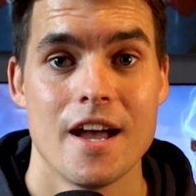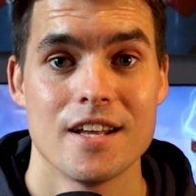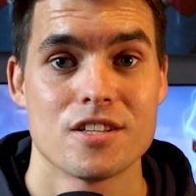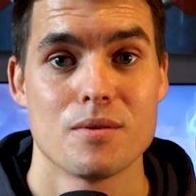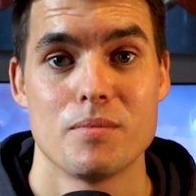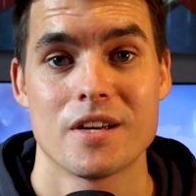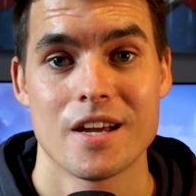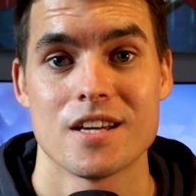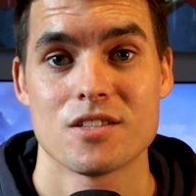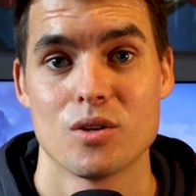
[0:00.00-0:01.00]
and simply
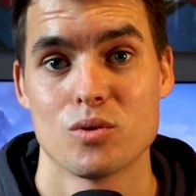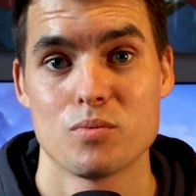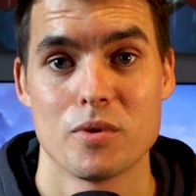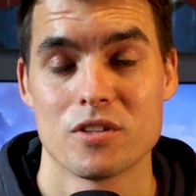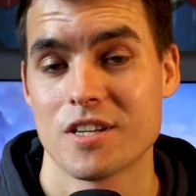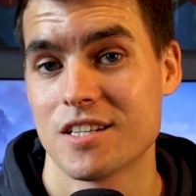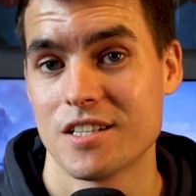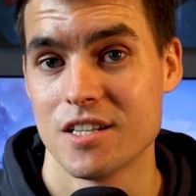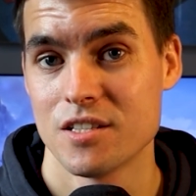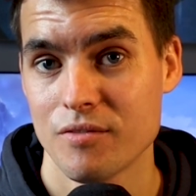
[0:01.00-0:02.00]
cast those spells as
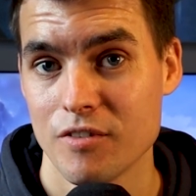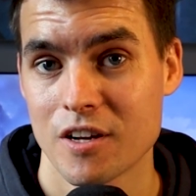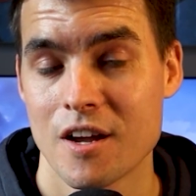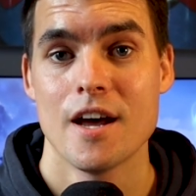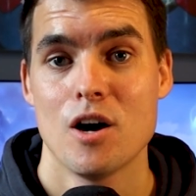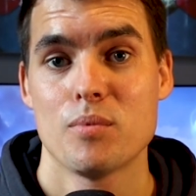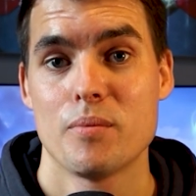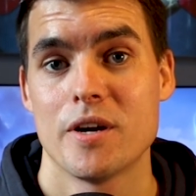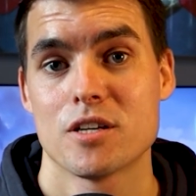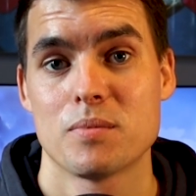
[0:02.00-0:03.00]
they see fit. Now
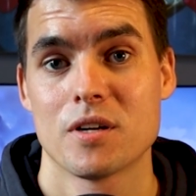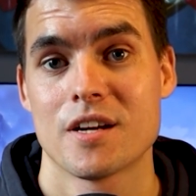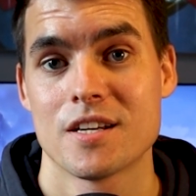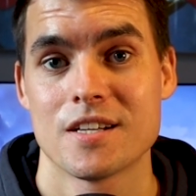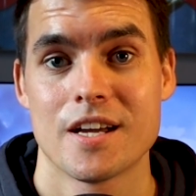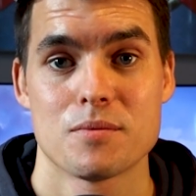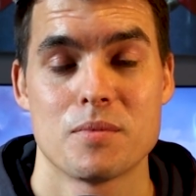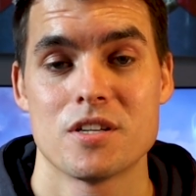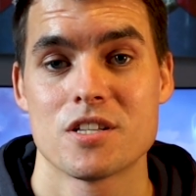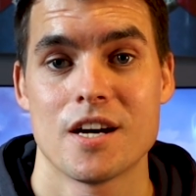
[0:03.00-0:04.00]
prepared spellcasting has
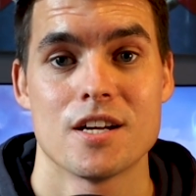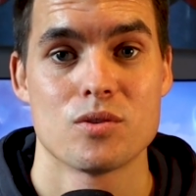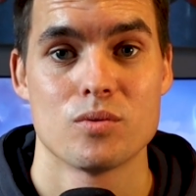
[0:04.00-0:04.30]
been tied